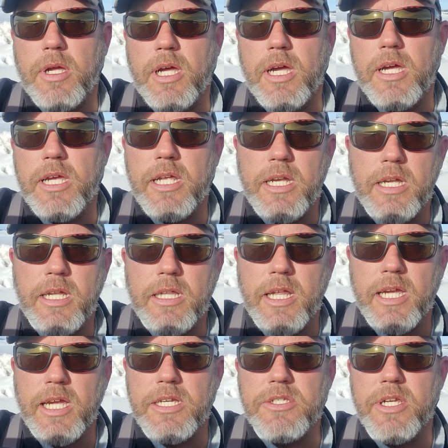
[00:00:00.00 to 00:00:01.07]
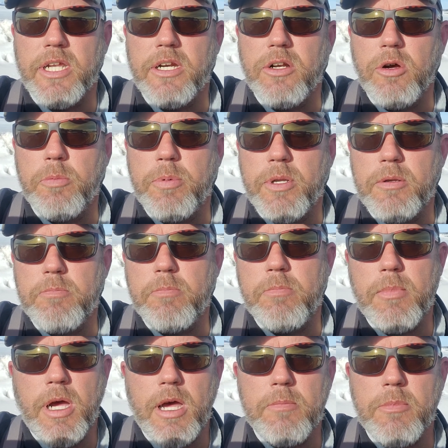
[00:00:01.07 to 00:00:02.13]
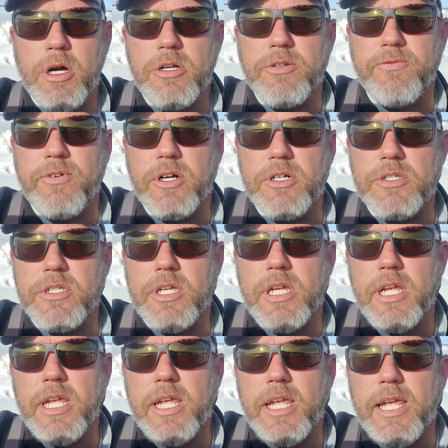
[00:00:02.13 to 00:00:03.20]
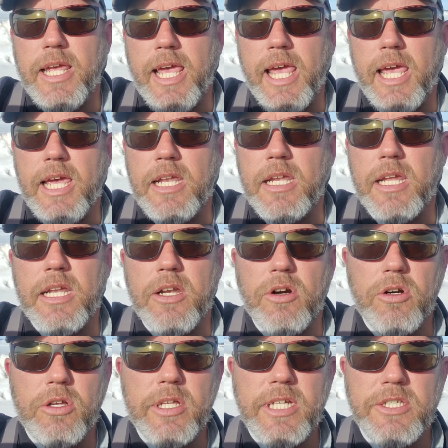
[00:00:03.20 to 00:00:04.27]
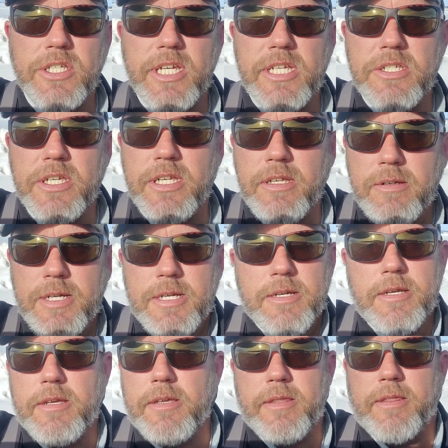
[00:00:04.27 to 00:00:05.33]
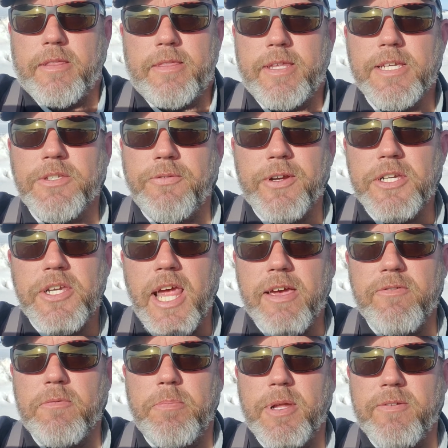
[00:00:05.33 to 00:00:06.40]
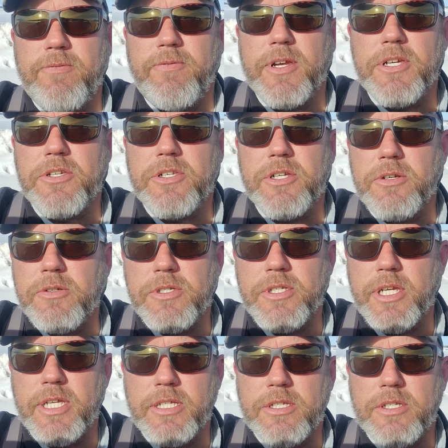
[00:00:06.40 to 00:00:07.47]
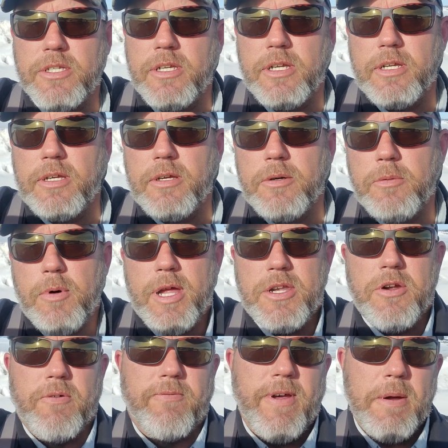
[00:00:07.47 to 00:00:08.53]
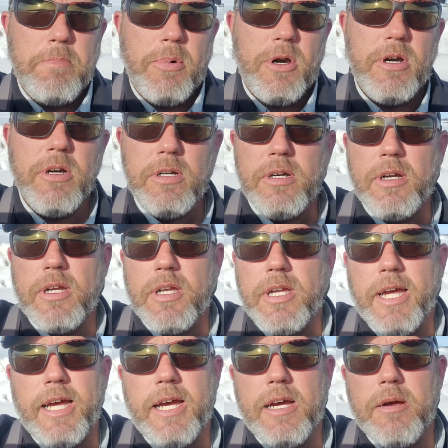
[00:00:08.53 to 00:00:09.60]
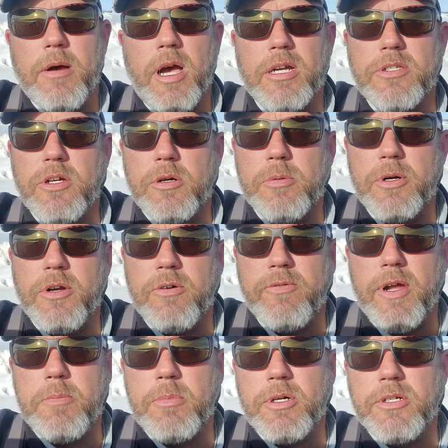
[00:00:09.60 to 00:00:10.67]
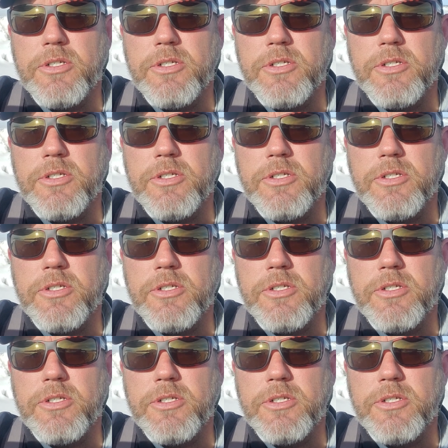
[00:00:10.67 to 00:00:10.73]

And like I said, it opened March 1st, and in early season, these fish haven't been fished to since what, November, October, November.